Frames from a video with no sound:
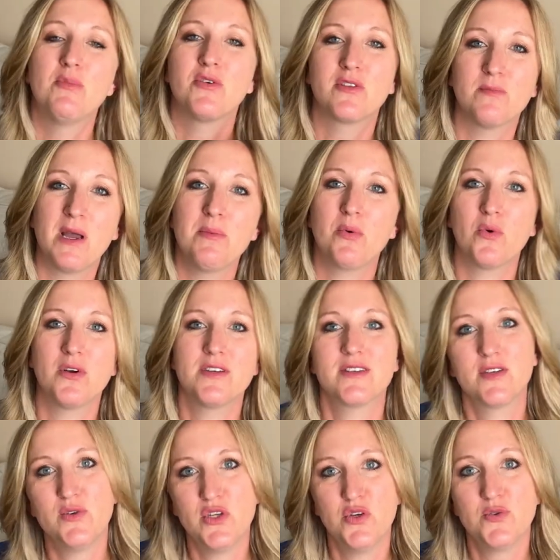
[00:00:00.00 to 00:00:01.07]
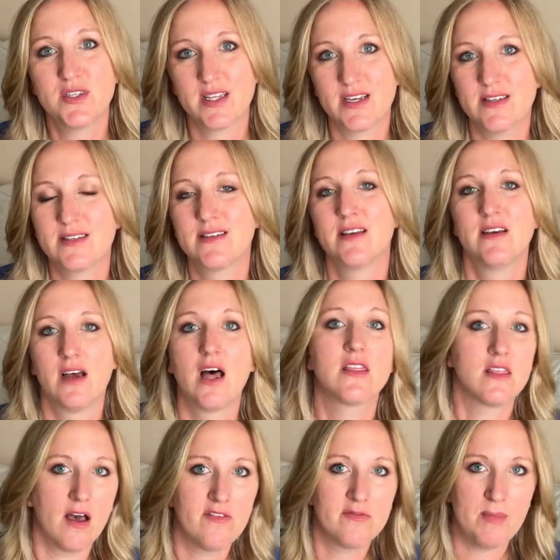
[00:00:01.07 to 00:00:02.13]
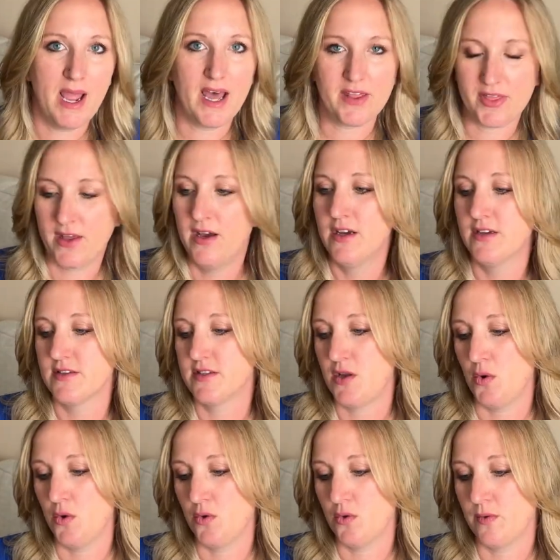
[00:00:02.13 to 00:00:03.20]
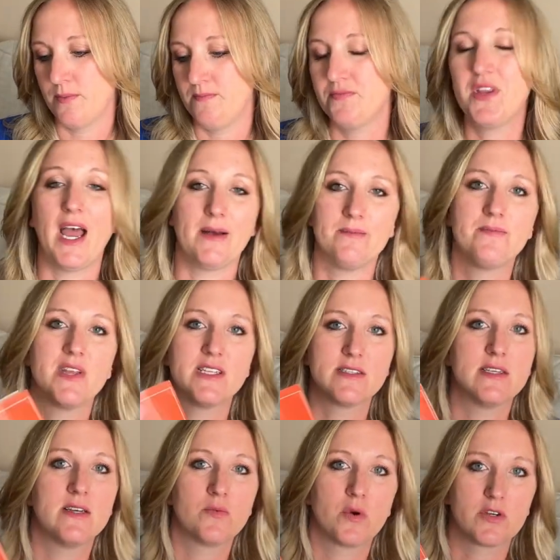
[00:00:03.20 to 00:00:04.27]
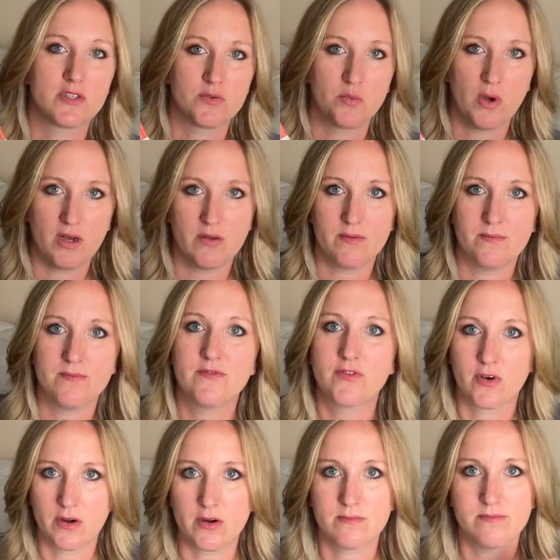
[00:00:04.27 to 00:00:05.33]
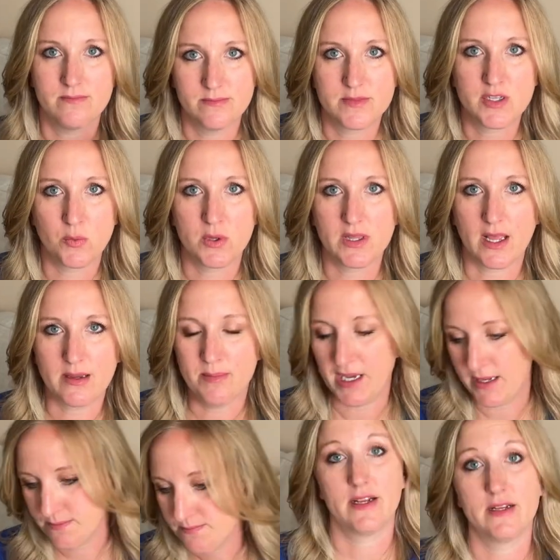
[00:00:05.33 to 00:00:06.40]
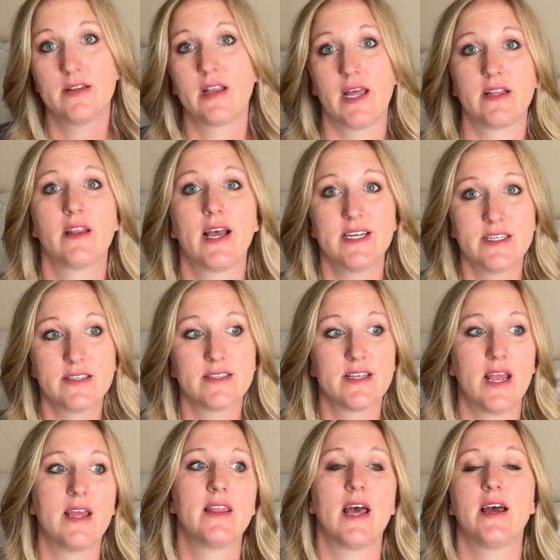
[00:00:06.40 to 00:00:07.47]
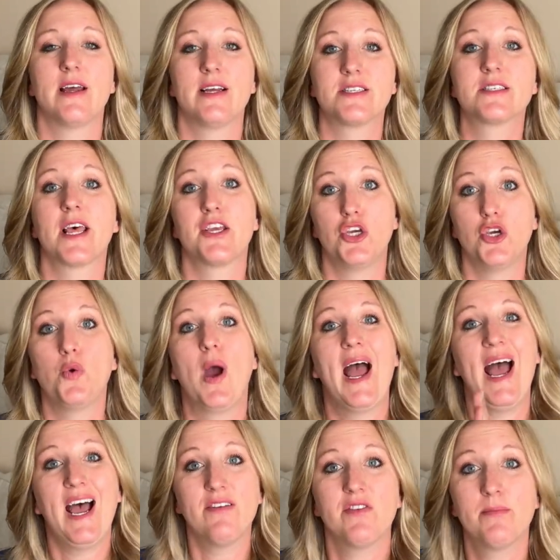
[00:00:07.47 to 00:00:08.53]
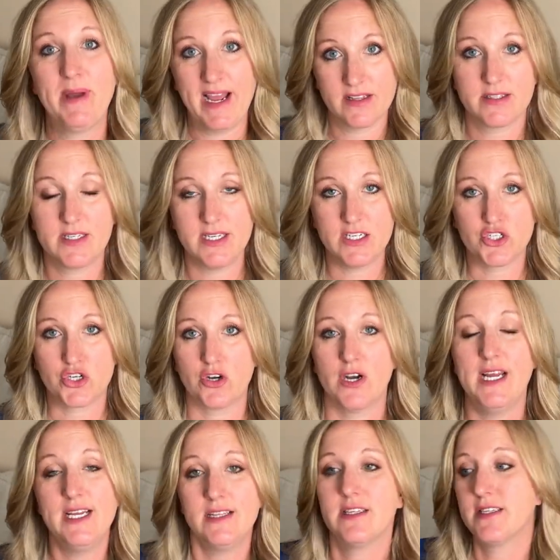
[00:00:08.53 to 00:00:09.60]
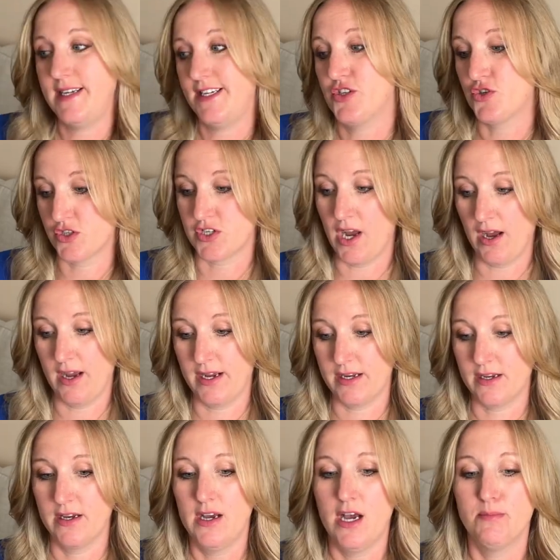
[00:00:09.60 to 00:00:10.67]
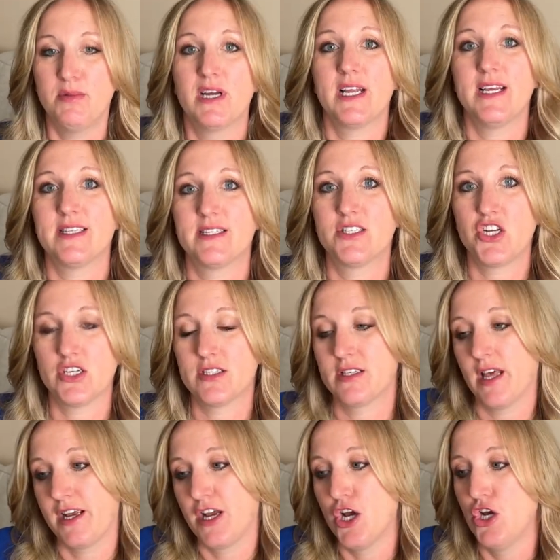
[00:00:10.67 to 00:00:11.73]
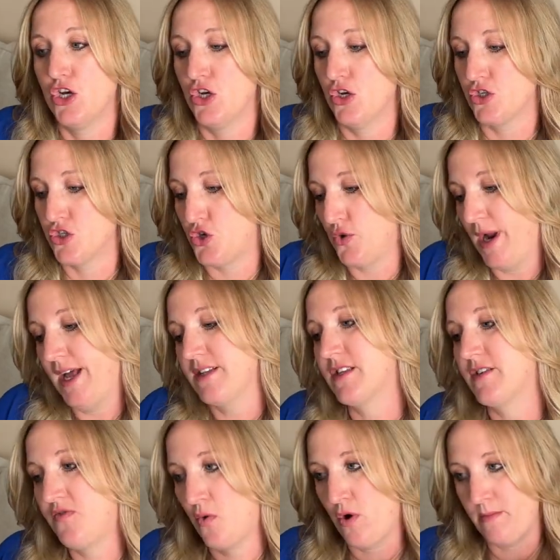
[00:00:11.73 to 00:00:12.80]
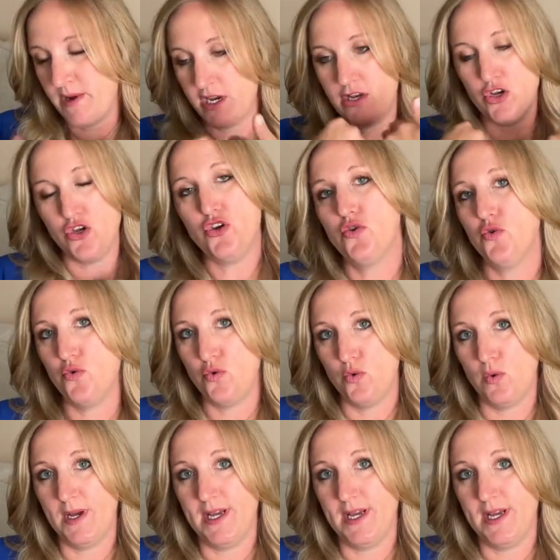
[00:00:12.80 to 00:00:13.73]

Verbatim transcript: Both of my boys who use this love math. So yeah, it's, it works well for someone like me. I'd like to say that it's like you have a math teacher in the teacher's guide, but it's just like transforming you